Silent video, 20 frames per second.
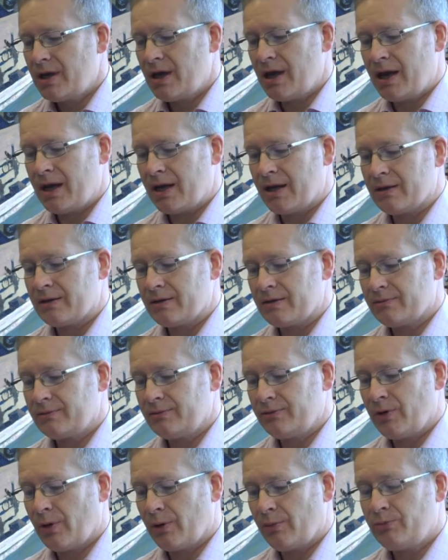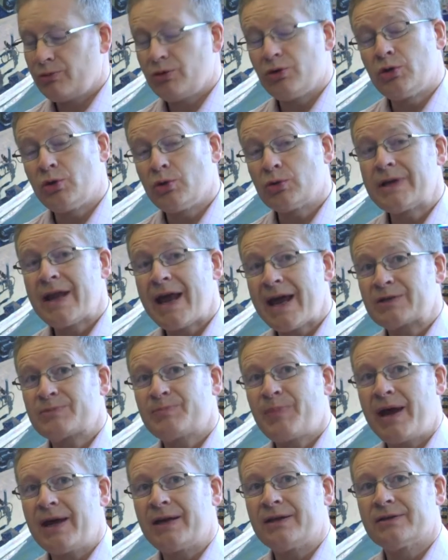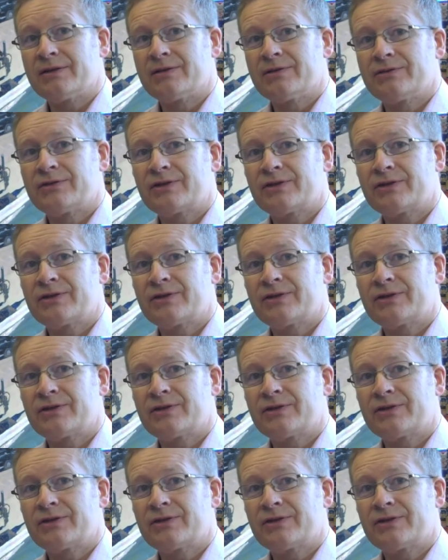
Uh, you know, you use less paint